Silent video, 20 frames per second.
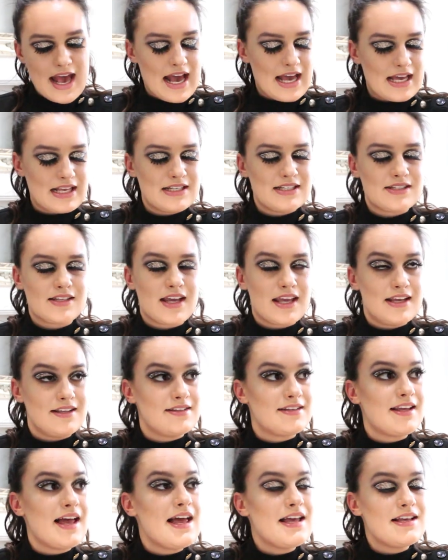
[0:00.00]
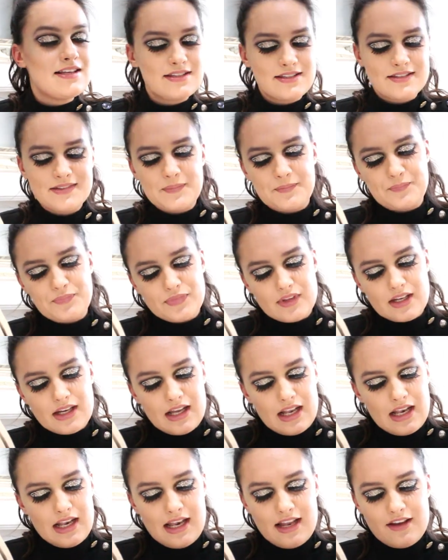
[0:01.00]
and says,
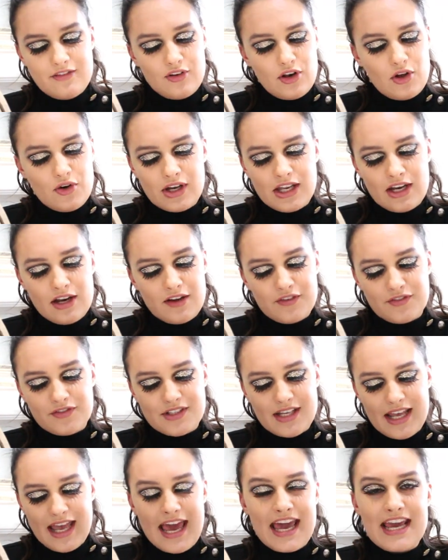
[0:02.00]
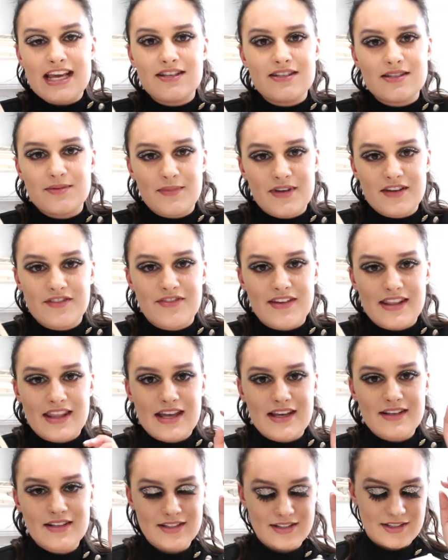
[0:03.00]
live long enough to hate me for
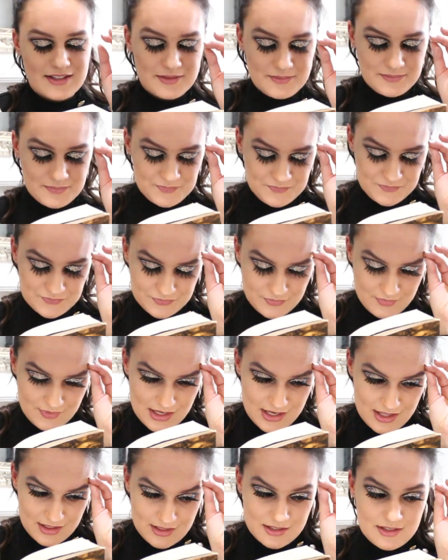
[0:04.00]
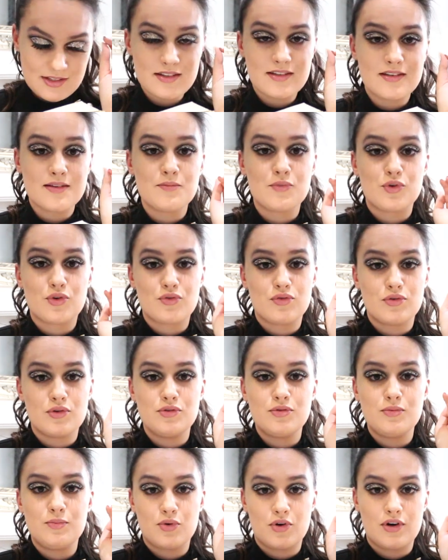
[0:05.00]
this. This is some
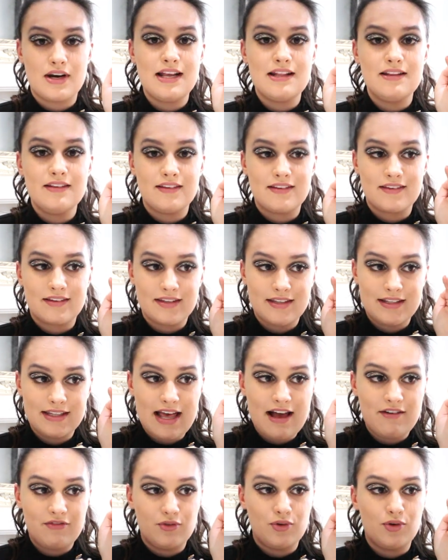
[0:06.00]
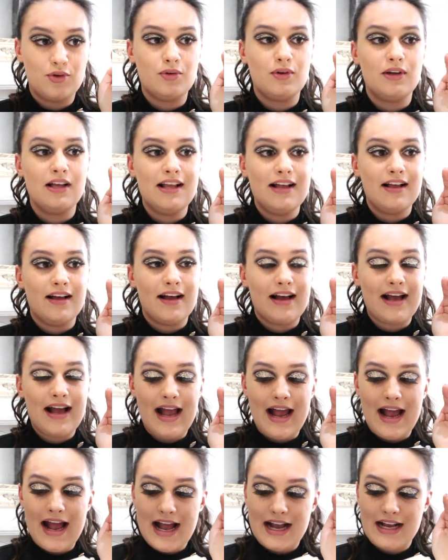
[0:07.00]
cruel prince level
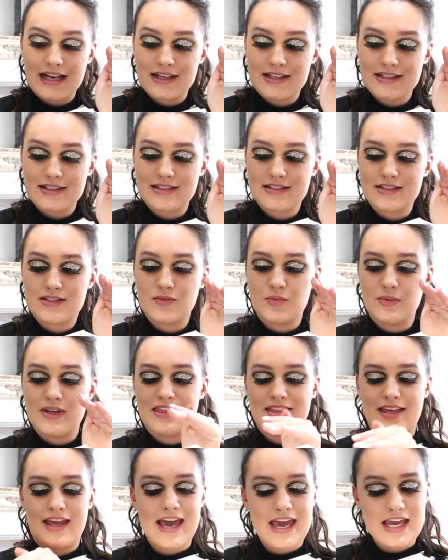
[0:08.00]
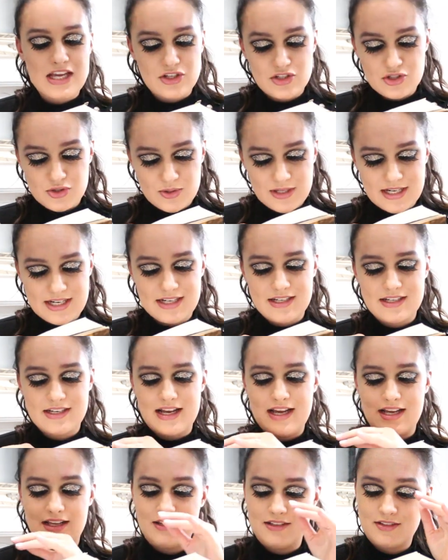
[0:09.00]
angst with hatred
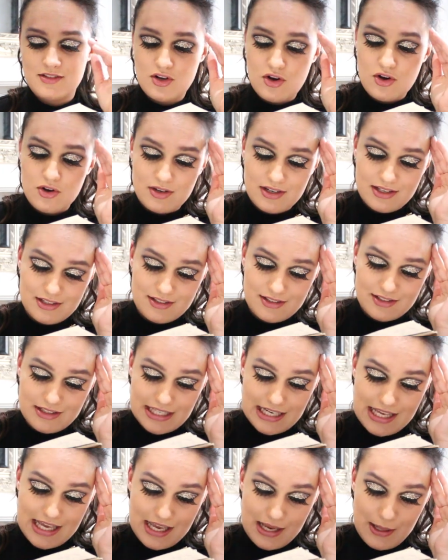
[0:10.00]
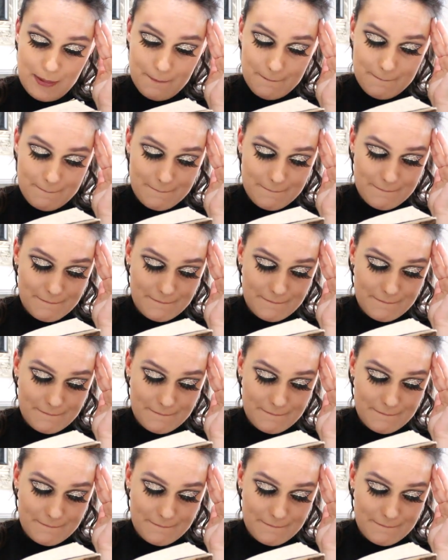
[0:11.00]
and honestly,